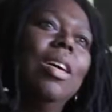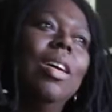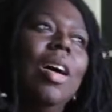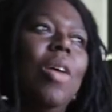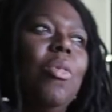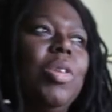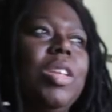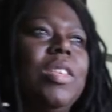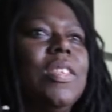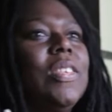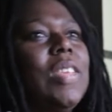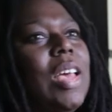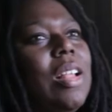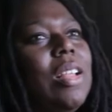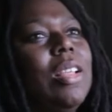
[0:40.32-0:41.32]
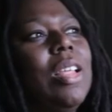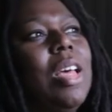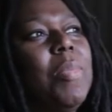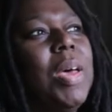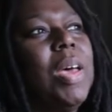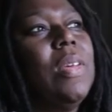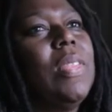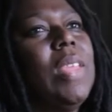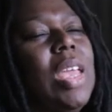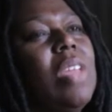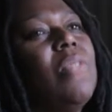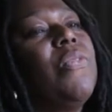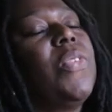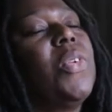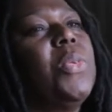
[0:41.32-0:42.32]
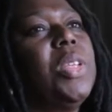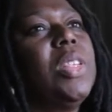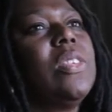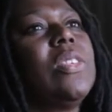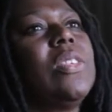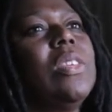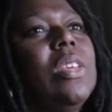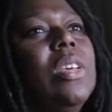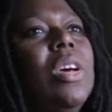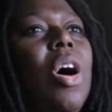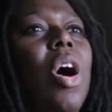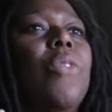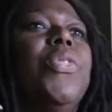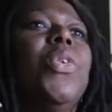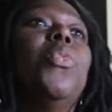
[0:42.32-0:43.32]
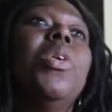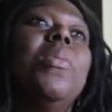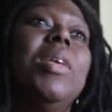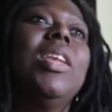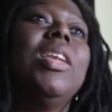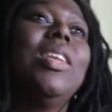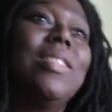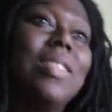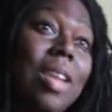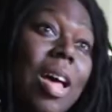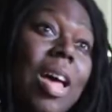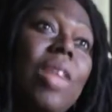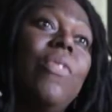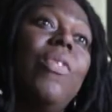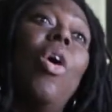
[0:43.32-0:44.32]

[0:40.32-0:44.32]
I wanted to tell about the influence of the women in his life